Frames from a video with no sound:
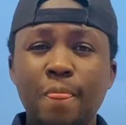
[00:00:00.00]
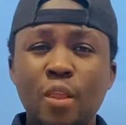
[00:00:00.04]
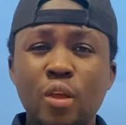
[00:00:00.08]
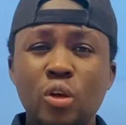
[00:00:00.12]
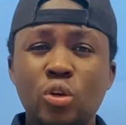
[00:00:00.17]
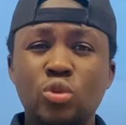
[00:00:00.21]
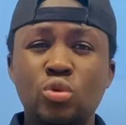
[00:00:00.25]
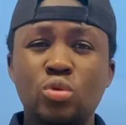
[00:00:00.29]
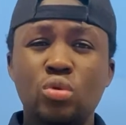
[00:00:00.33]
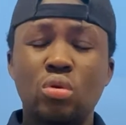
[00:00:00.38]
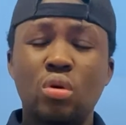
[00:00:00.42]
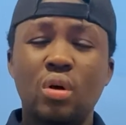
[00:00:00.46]

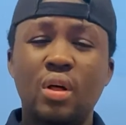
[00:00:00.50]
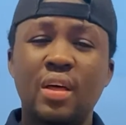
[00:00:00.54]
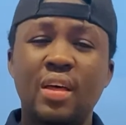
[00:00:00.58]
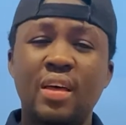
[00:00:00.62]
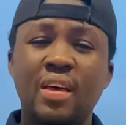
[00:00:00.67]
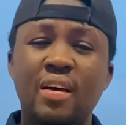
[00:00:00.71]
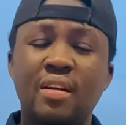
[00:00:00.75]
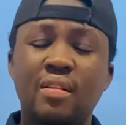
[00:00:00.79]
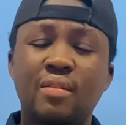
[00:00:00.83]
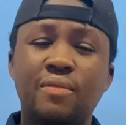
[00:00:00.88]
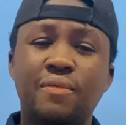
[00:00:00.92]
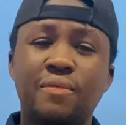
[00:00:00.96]
So
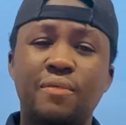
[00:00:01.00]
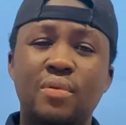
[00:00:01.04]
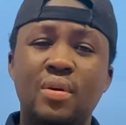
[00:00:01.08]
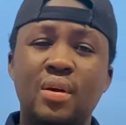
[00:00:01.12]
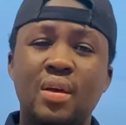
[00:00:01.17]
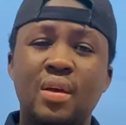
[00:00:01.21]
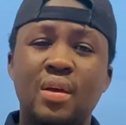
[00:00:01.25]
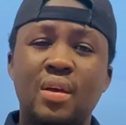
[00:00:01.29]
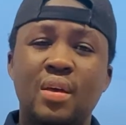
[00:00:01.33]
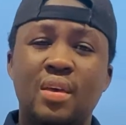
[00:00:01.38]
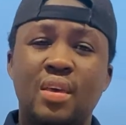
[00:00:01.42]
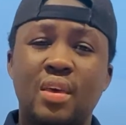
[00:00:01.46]
health
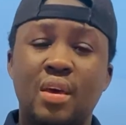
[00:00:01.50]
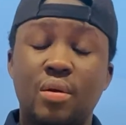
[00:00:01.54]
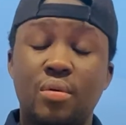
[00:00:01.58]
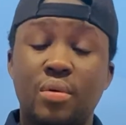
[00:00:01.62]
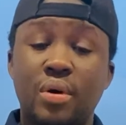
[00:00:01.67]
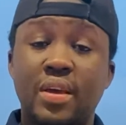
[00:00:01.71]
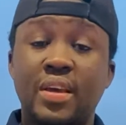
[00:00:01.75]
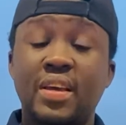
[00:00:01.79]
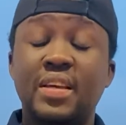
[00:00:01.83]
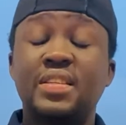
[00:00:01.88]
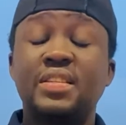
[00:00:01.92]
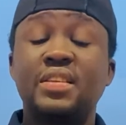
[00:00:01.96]
care
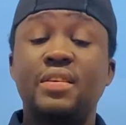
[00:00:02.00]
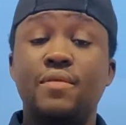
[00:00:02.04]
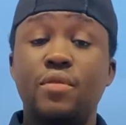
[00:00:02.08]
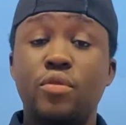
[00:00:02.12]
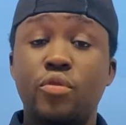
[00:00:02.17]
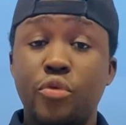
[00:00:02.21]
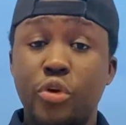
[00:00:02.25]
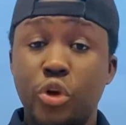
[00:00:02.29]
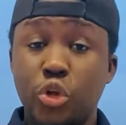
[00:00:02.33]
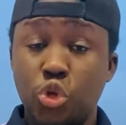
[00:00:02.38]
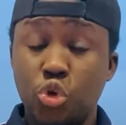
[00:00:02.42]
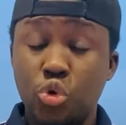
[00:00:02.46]
workers, even
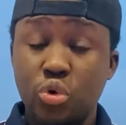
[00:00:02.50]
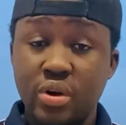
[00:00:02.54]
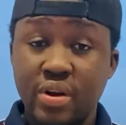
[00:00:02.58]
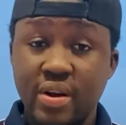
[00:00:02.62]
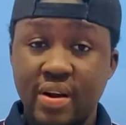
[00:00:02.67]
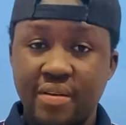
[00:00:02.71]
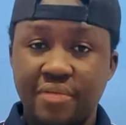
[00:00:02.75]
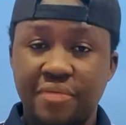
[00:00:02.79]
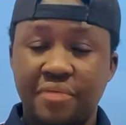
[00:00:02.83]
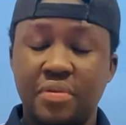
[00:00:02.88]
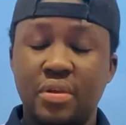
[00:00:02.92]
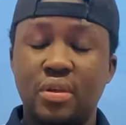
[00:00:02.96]

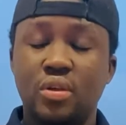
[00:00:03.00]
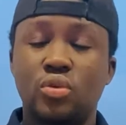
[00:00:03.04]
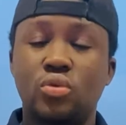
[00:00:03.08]
radiography.